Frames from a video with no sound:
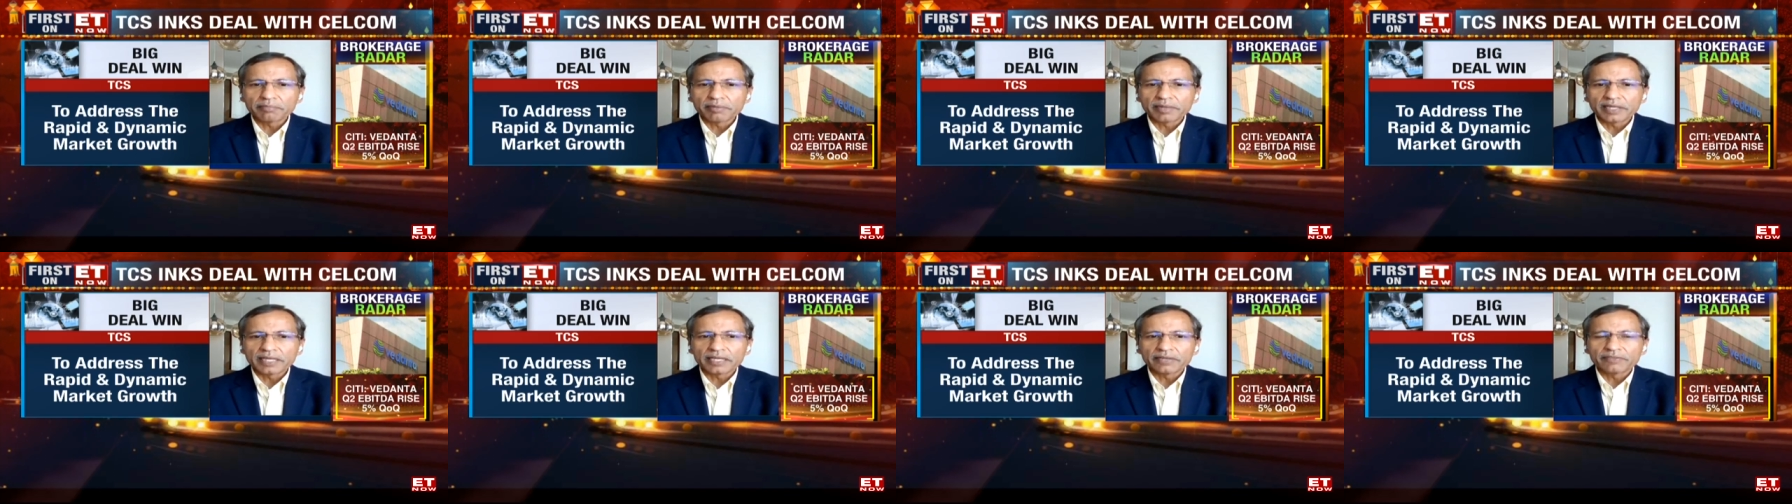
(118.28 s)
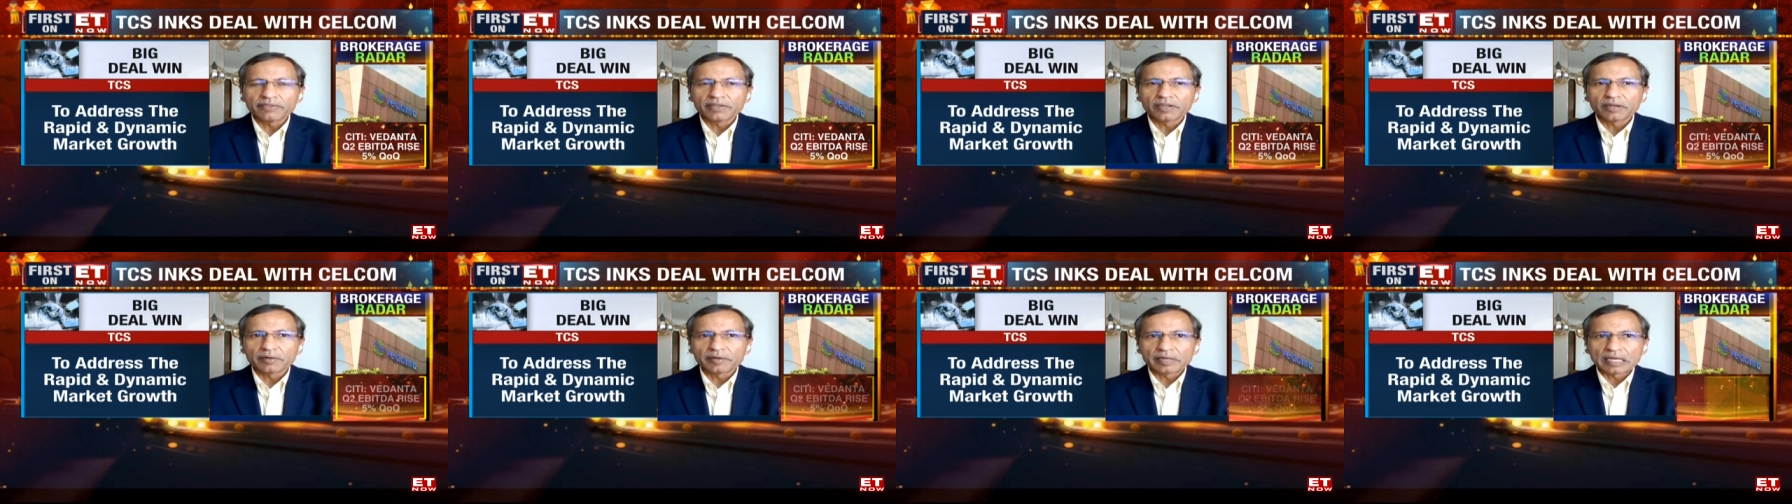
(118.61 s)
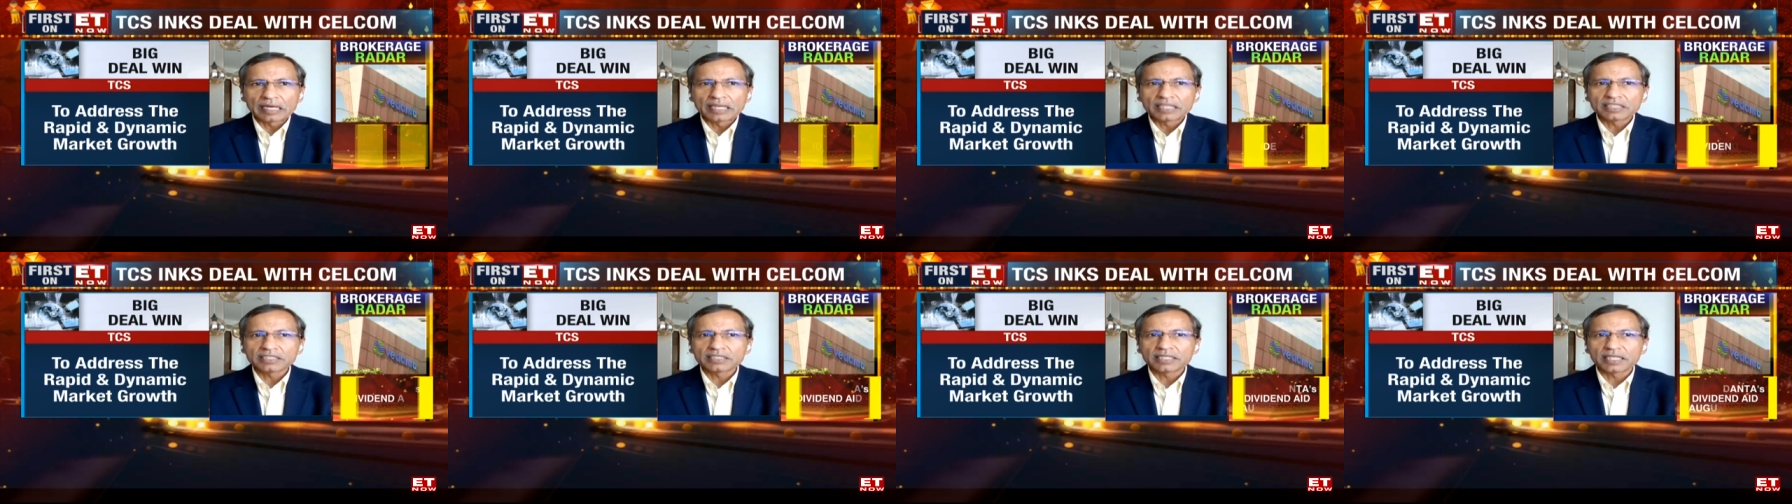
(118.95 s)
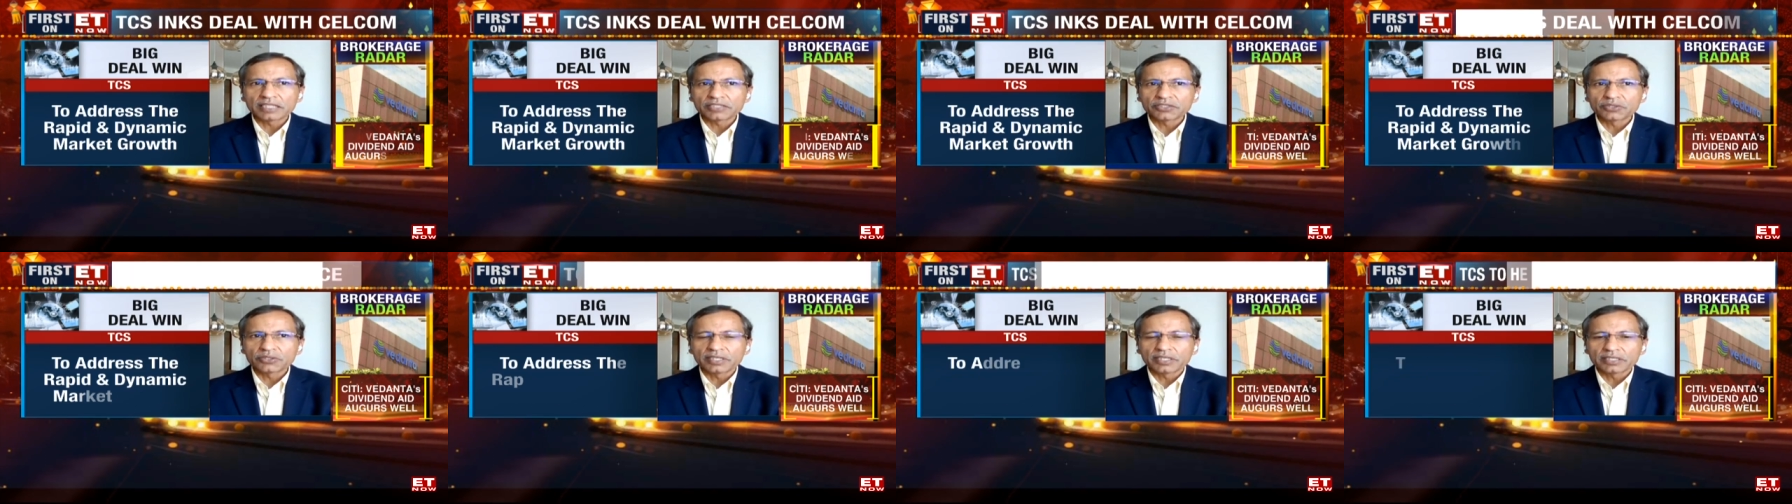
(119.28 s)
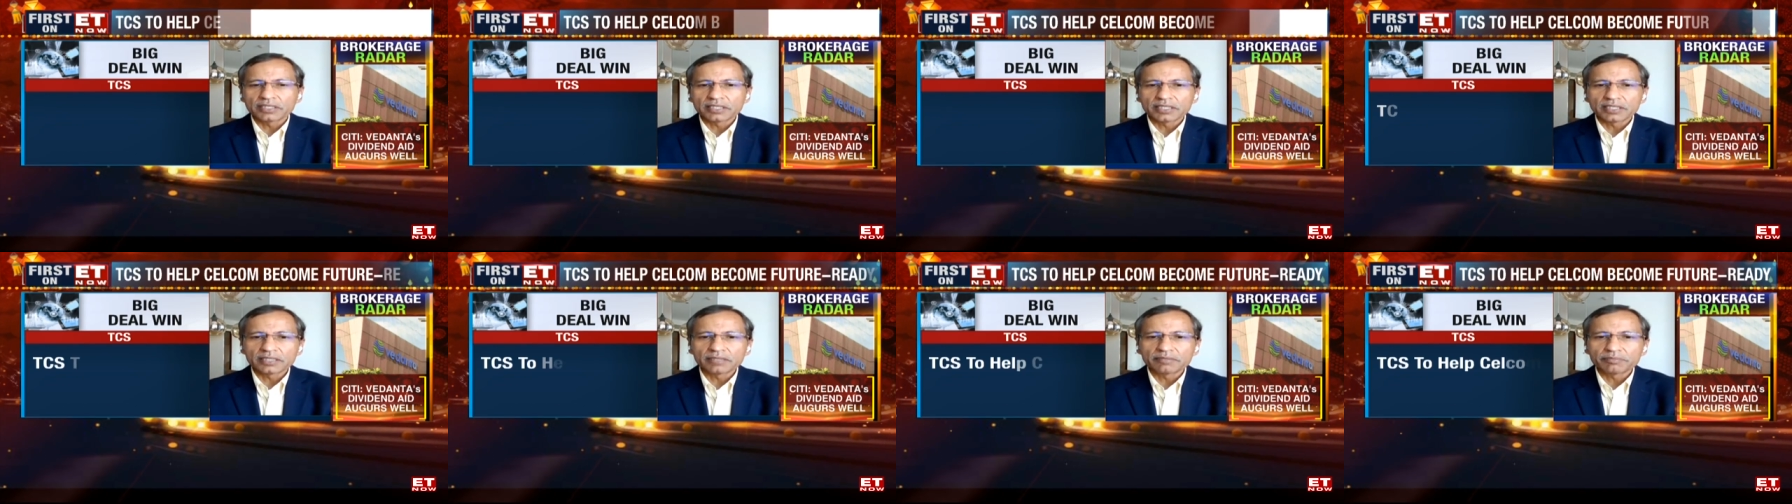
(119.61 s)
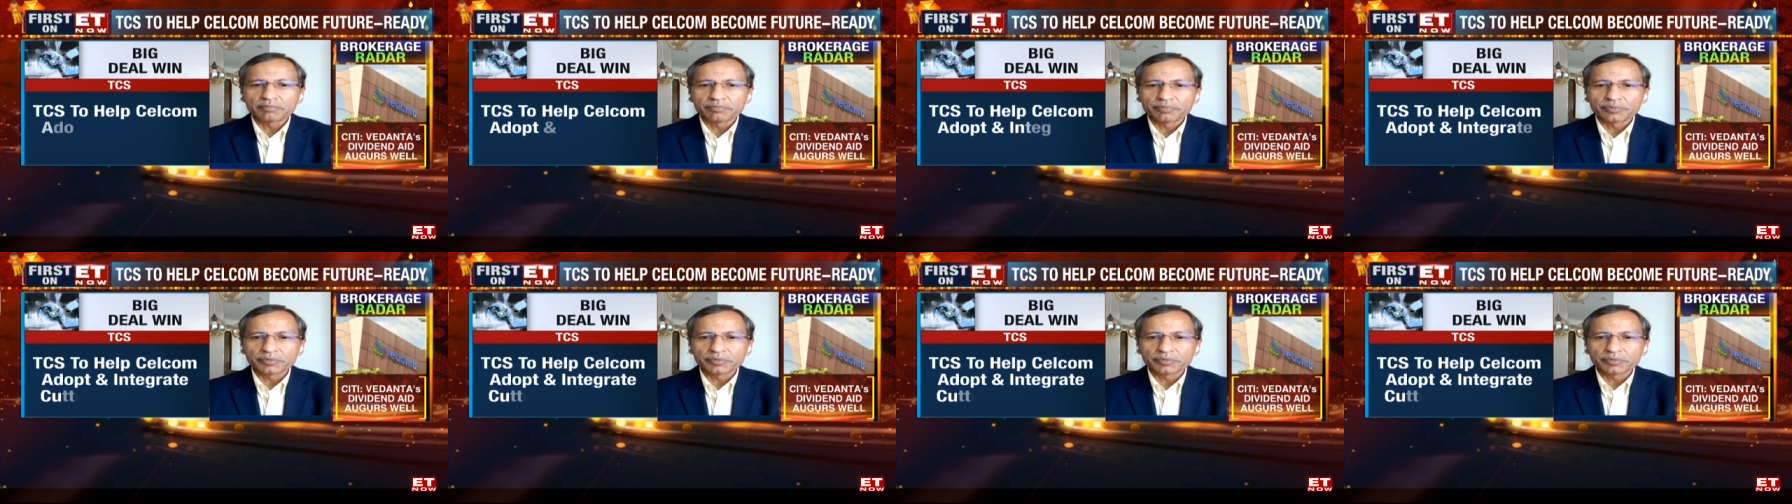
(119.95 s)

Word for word: play has saturated,